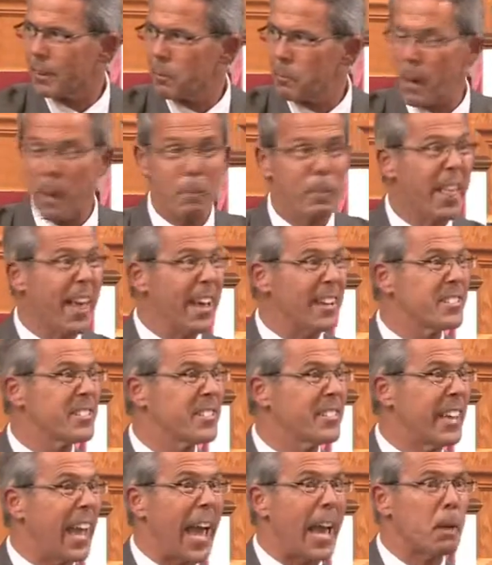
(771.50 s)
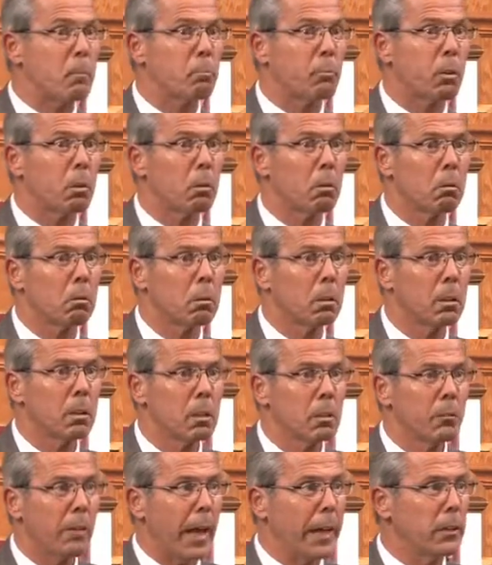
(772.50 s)
Maybe they escaped.
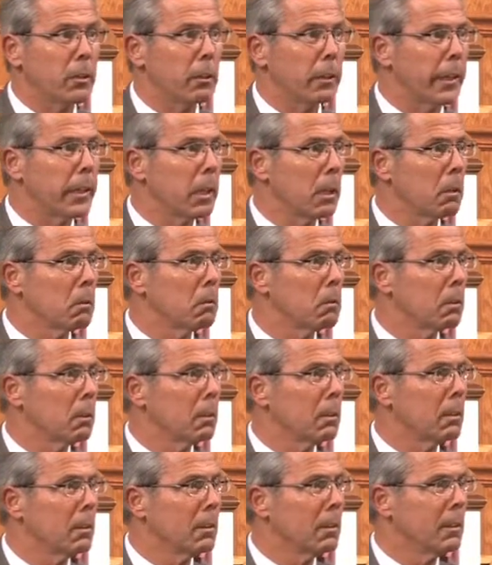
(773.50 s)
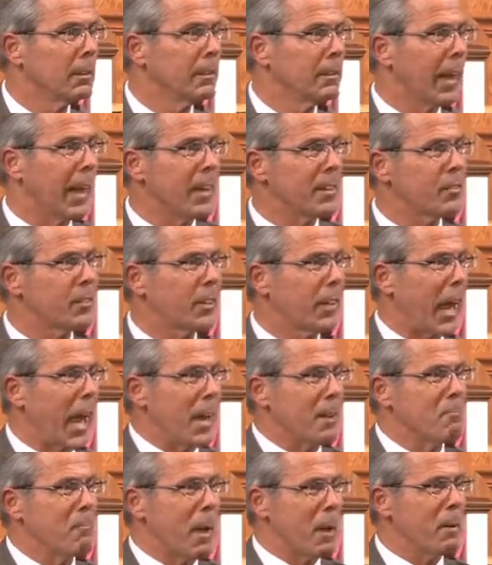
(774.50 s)
Thank you, Lynn. They
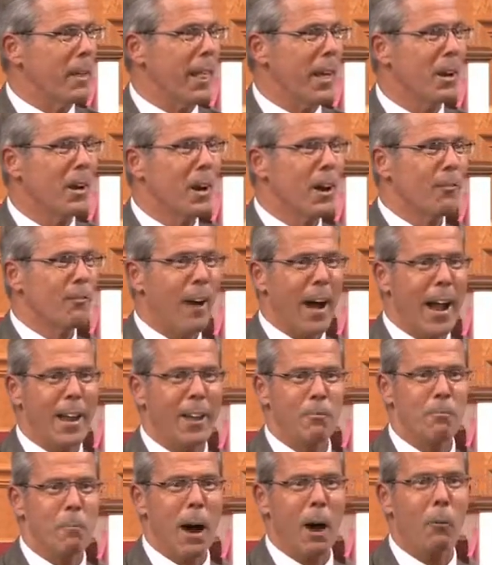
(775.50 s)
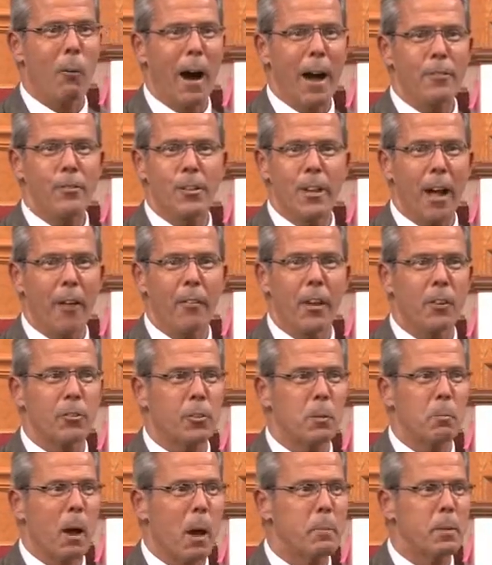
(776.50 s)
escaped. Maybe the, if my wife's down there,
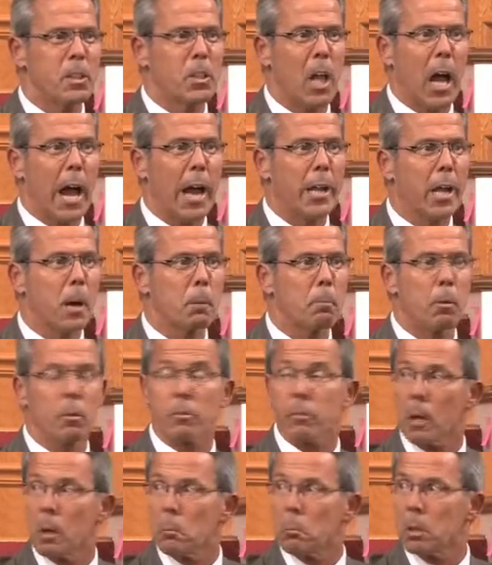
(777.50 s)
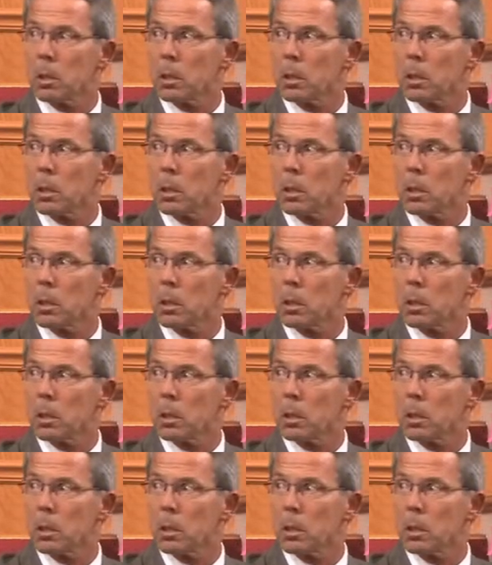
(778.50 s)
she might be tied up or something.